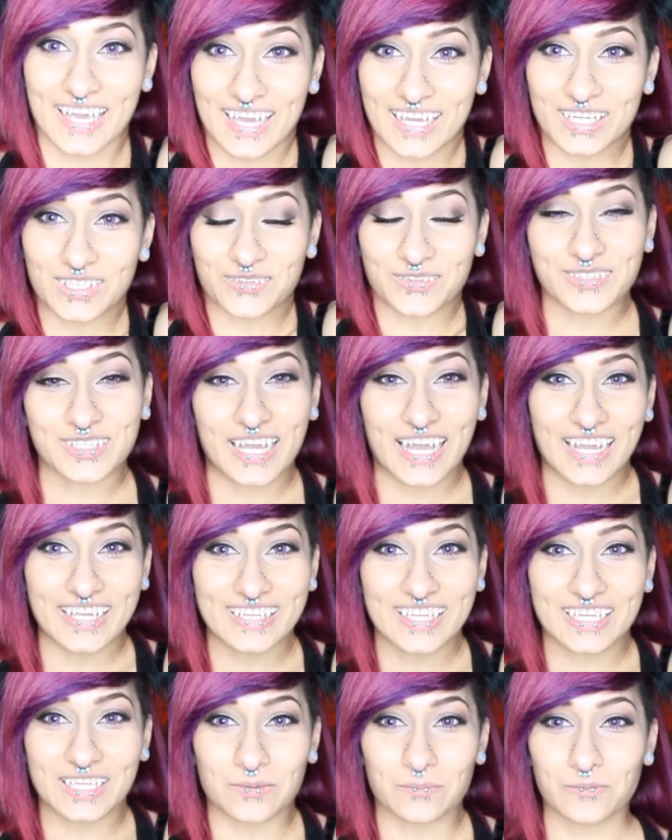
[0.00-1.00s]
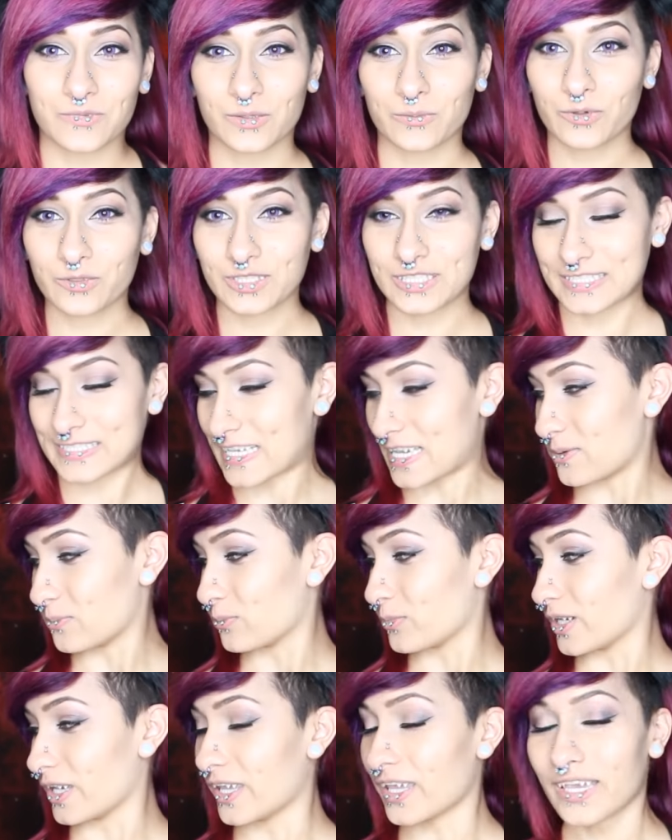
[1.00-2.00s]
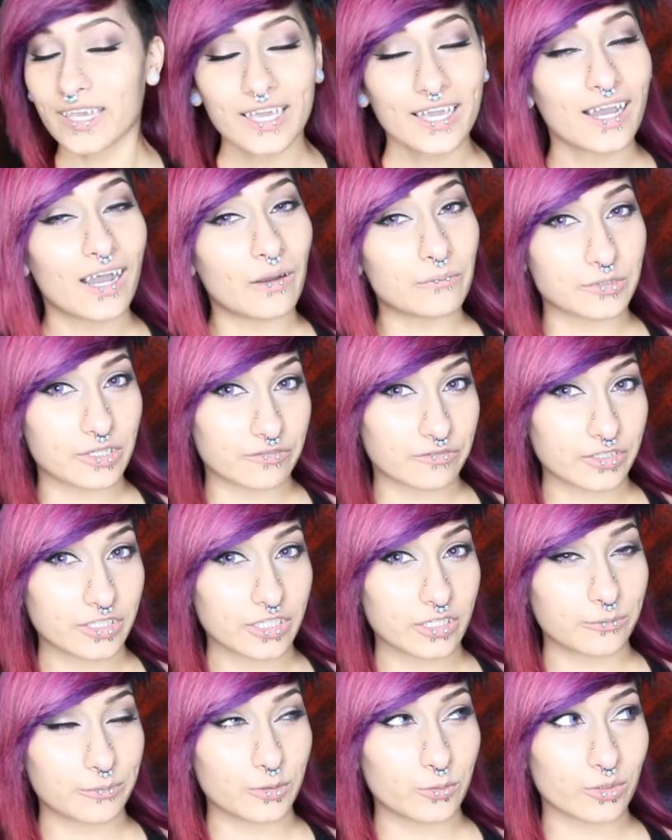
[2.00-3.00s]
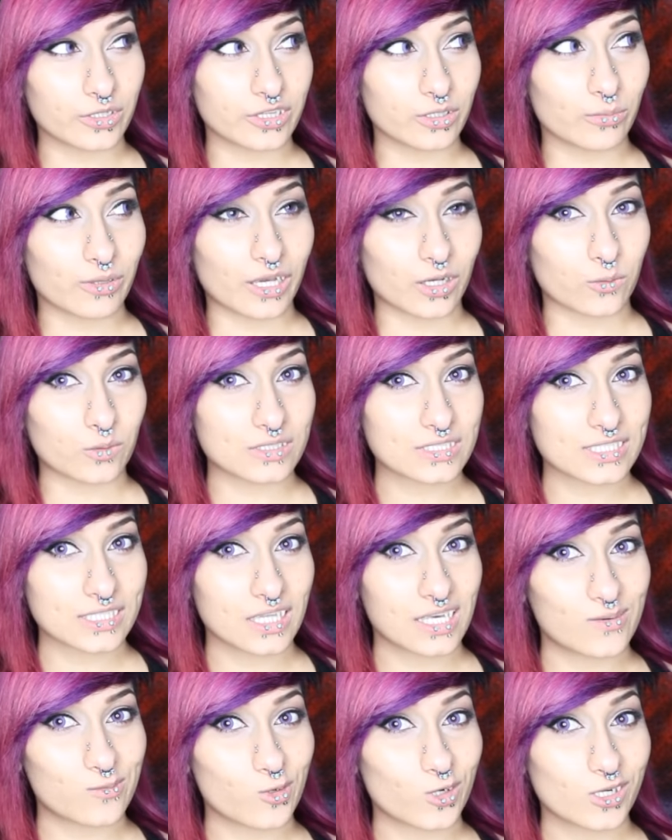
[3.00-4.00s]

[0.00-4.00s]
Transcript: I know. I like them. They're both the same, but I'm definitely going to be wearing the black ones a lot